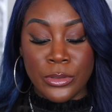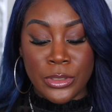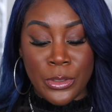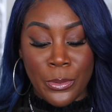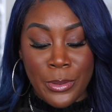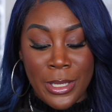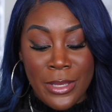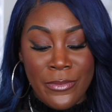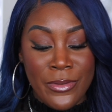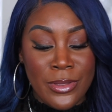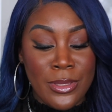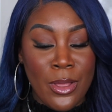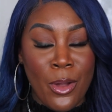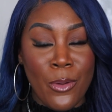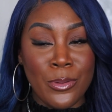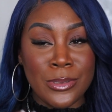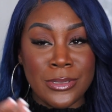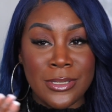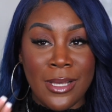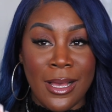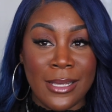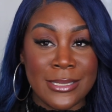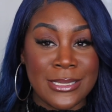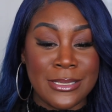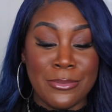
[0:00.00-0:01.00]
So even though I was
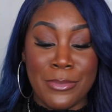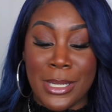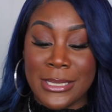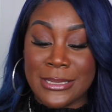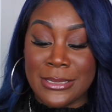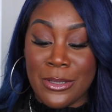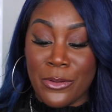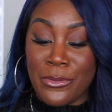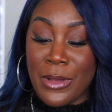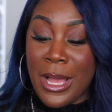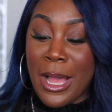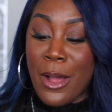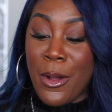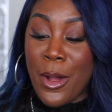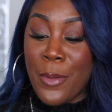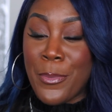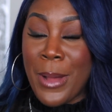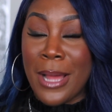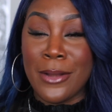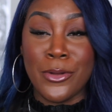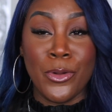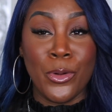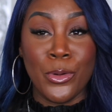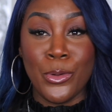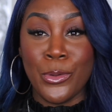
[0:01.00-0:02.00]
cussing myself out
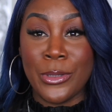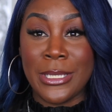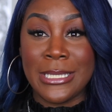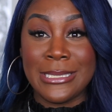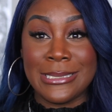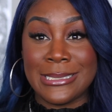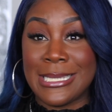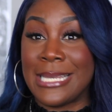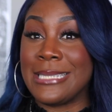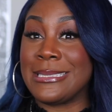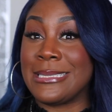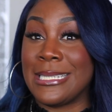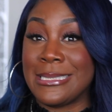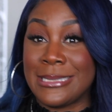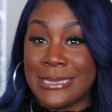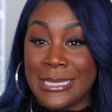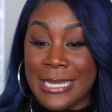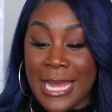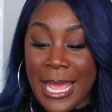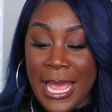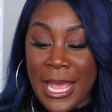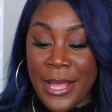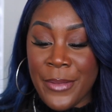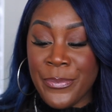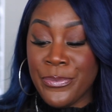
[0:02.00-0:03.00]
about not looking 10:10
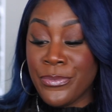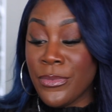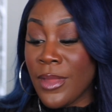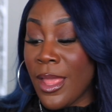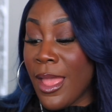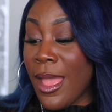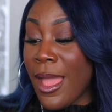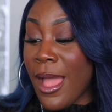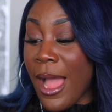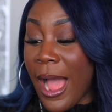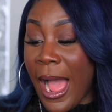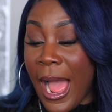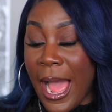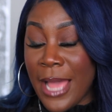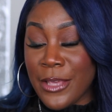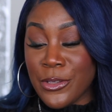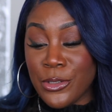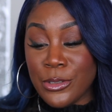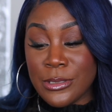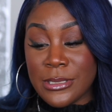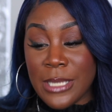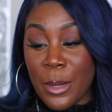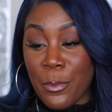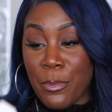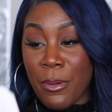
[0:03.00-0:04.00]
today, I
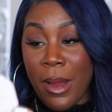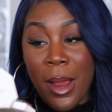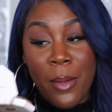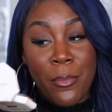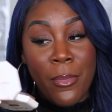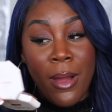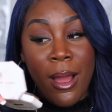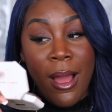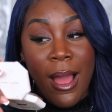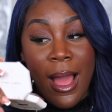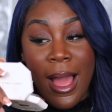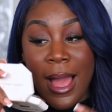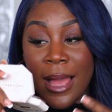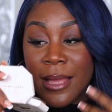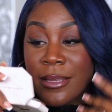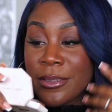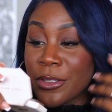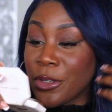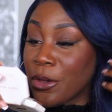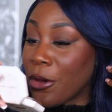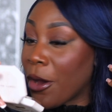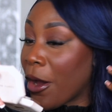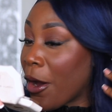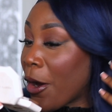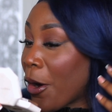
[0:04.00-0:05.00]
used that primer,
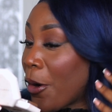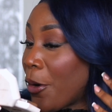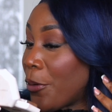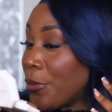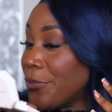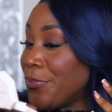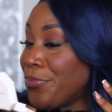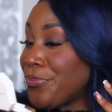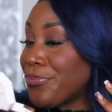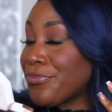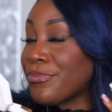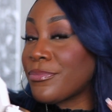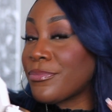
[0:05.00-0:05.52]
and girl,